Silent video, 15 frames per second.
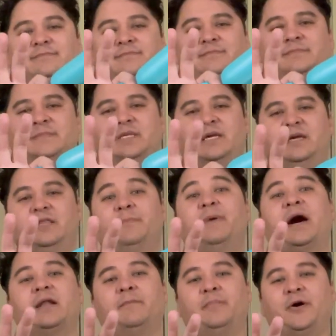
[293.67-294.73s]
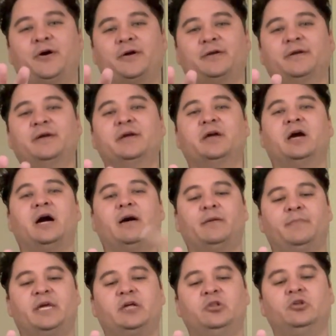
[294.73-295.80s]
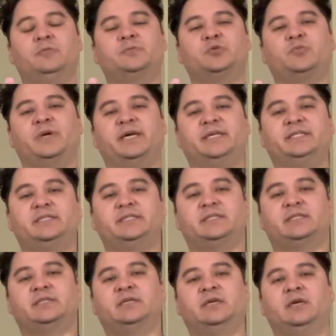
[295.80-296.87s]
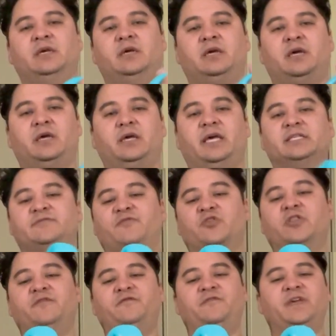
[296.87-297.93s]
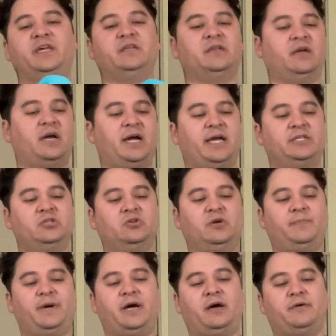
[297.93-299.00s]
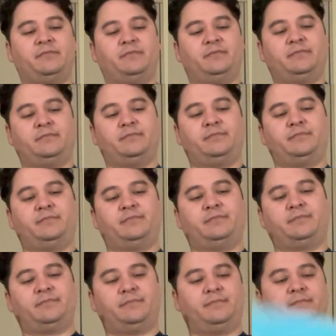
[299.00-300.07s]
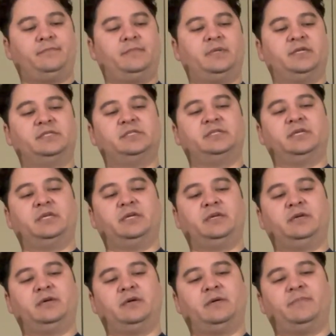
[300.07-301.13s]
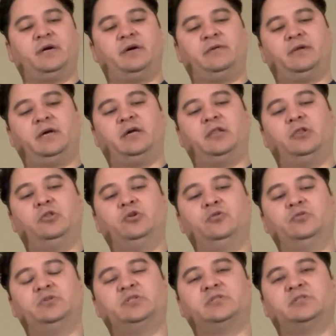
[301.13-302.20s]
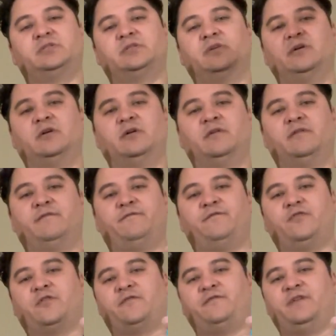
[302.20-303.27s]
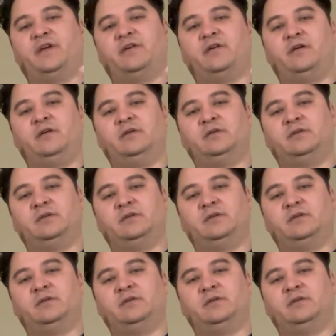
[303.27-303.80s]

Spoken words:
Okay, the bottom part. I'm going to make a loop twist. It's for the feet. I do about let's see, about a loose forefinger.